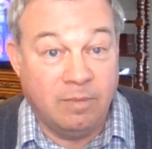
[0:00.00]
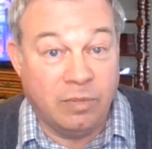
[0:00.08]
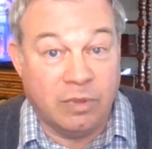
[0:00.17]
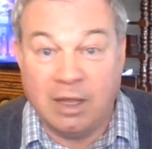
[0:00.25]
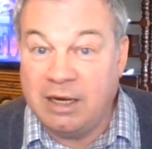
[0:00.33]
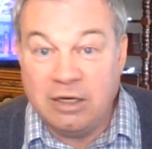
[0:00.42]

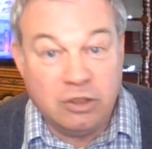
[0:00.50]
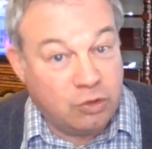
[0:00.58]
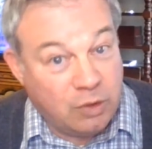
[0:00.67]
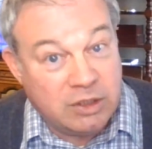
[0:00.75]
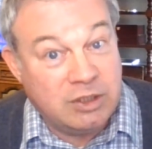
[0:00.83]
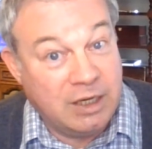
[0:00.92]
They didn't
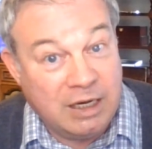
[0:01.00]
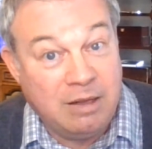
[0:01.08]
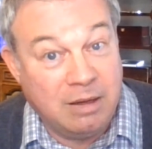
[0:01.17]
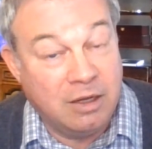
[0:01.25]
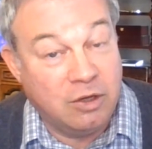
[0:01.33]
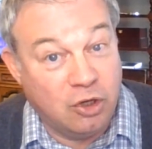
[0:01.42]
trust any
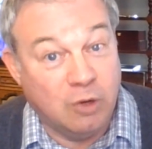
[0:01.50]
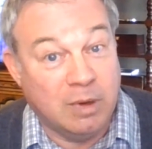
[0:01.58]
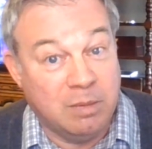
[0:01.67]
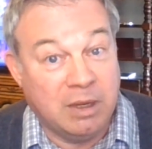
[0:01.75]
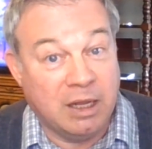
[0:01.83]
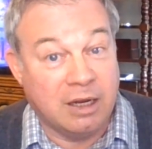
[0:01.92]
human
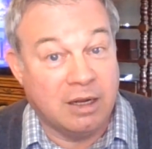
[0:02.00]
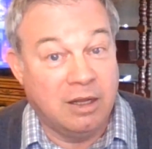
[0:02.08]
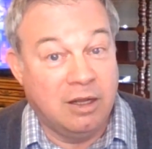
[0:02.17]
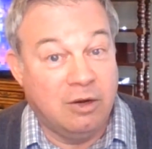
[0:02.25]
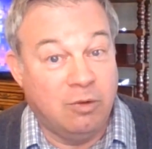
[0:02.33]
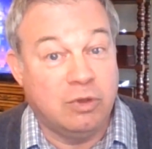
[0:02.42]
being
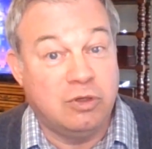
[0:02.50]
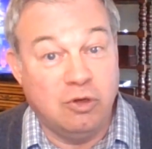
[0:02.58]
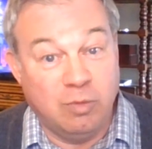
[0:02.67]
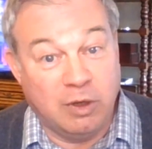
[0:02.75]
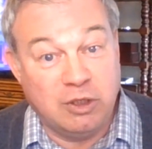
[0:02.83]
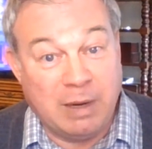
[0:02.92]
with too
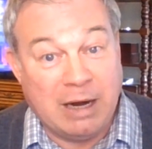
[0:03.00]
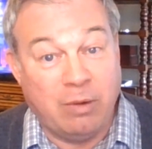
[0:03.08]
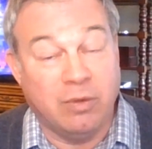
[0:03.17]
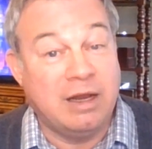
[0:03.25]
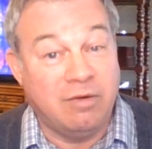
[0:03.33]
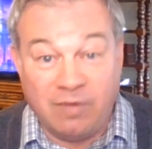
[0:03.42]
much power.
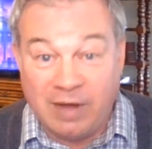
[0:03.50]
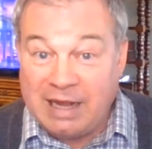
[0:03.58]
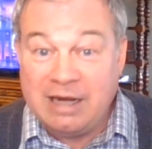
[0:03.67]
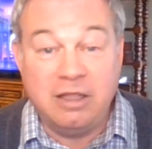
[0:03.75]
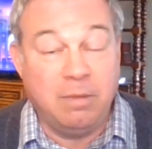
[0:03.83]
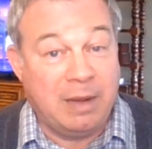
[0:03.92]
They
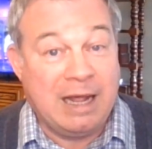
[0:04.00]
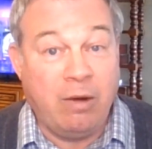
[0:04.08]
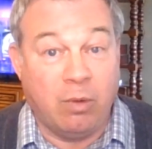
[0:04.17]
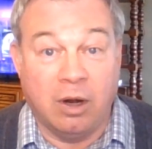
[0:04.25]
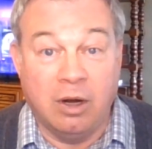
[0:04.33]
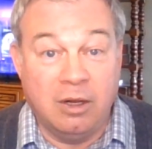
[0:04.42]
divided the
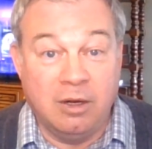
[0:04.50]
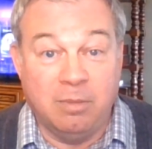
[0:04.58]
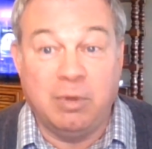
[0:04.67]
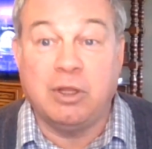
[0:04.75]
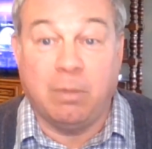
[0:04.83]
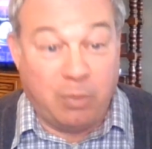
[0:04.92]
power,
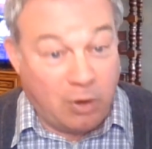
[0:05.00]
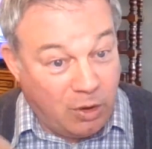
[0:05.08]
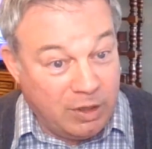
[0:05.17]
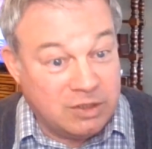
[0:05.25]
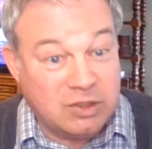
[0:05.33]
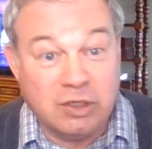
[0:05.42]
but the
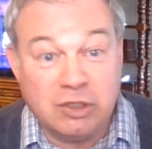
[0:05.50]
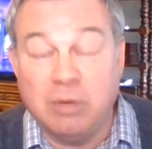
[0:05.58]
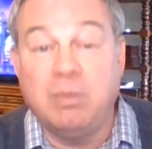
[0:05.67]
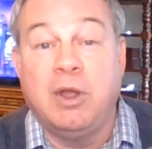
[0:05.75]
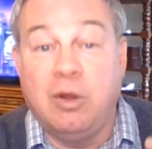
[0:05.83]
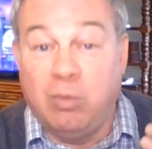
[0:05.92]
party system
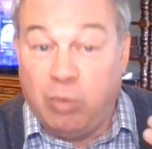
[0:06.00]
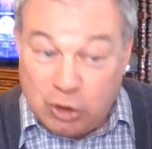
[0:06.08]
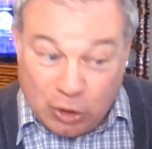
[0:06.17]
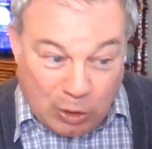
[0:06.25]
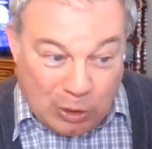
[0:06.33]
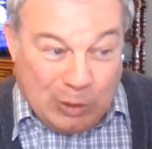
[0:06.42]
puts
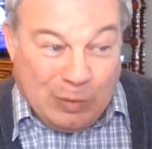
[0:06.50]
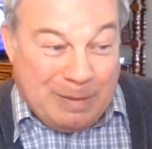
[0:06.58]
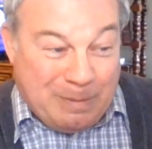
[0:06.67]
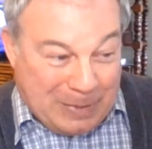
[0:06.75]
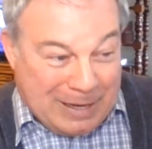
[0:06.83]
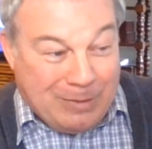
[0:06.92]
all that
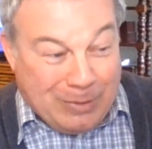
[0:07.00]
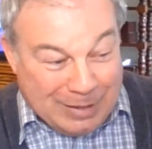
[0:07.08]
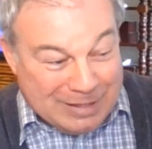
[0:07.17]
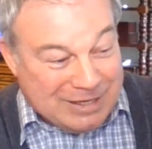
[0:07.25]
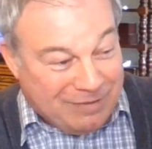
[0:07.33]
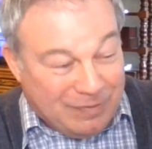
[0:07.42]
power in
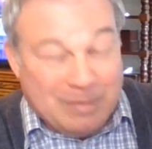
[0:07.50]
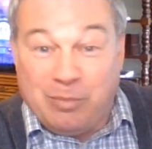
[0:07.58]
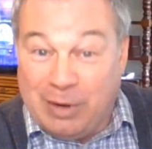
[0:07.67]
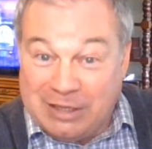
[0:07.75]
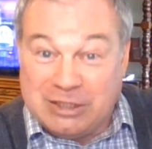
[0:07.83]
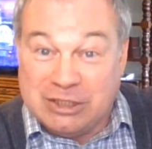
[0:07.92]
different
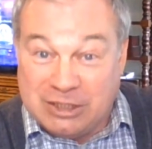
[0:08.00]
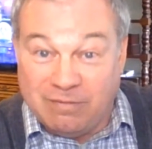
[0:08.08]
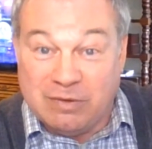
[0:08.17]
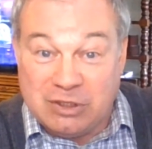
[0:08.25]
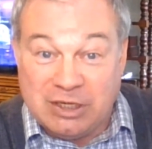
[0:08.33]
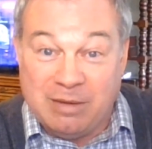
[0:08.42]
branches of the
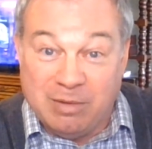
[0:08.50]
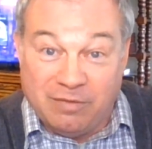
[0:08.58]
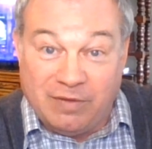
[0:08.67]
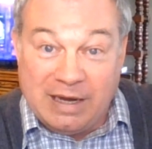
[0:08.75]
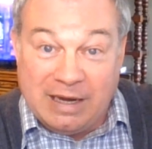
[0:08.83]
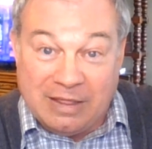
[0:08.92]
same
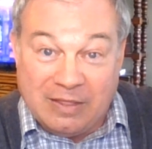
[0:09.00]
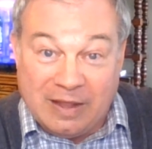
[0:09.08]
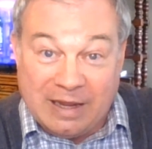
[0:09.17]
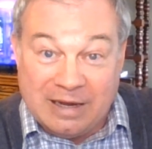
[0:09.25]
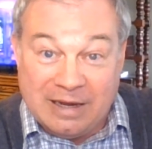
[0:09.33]
Leviathan.